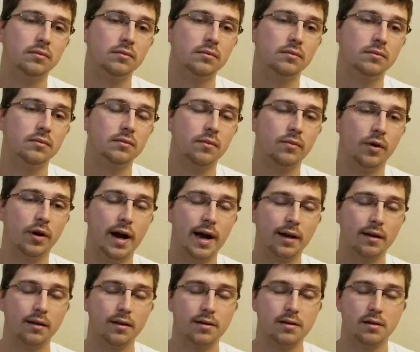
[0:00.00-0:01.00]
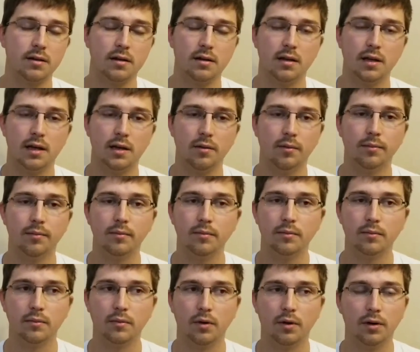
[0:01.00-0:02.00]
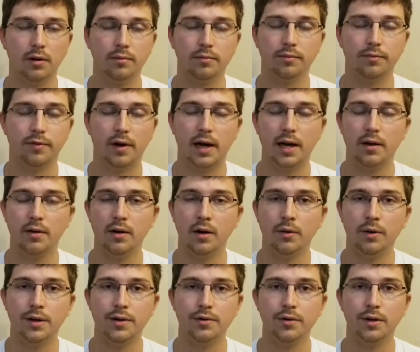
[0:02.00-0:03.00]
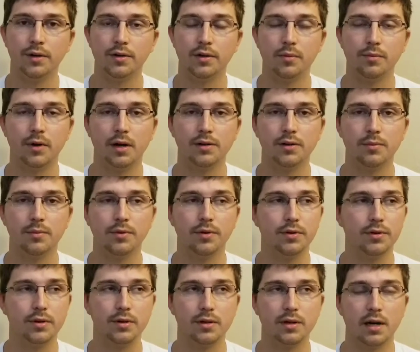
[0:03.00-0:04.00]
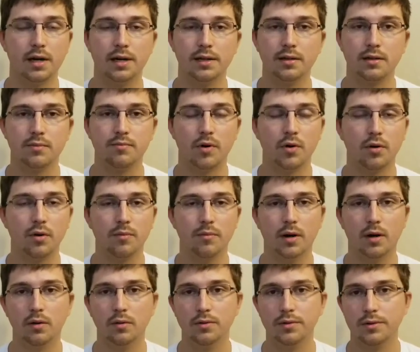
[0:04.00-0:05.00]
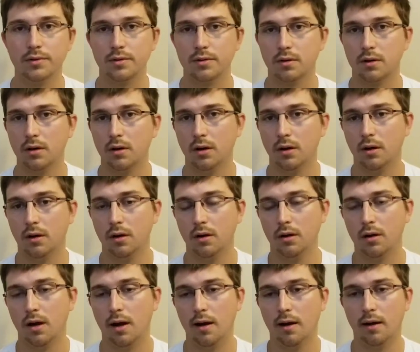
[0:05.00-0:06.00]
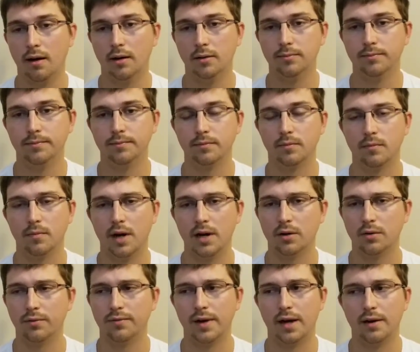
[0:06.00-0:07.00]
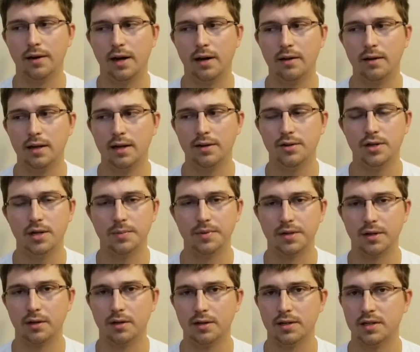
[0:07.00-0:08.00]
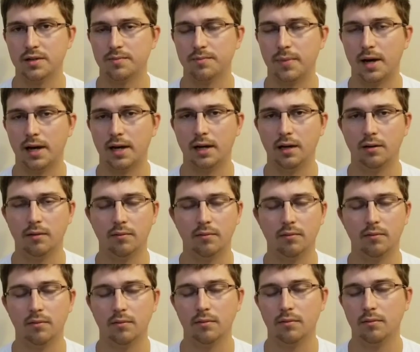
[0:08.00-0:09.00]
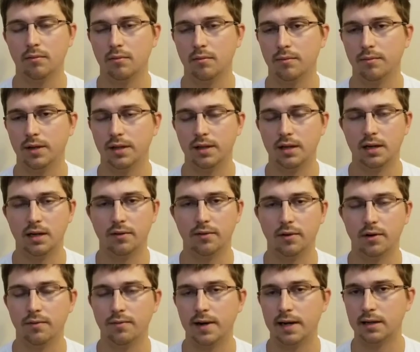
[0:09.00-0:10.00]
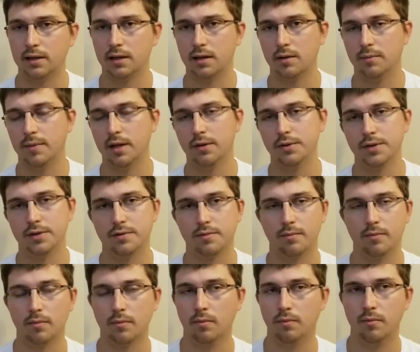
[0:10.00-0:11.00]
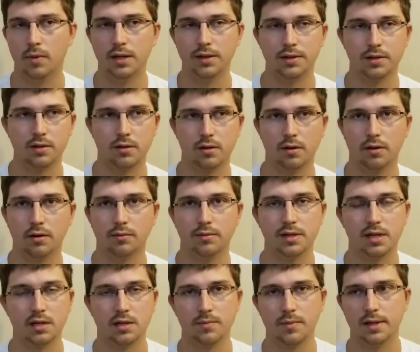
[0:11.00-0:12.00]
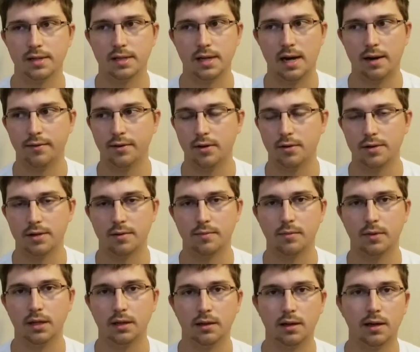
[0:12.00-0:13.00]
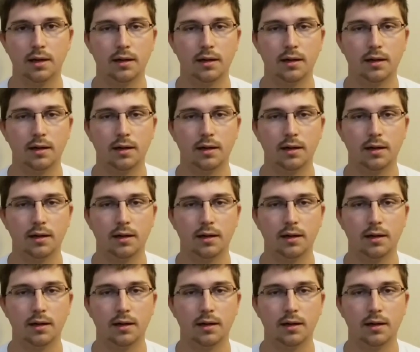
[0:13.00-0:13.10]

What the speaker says: miraculously, they were fine, no injuries, no bruises, cuts, broken bones. Michael found out he had chips on his spine, but they never affected him. That was months or 6 months after or something like that.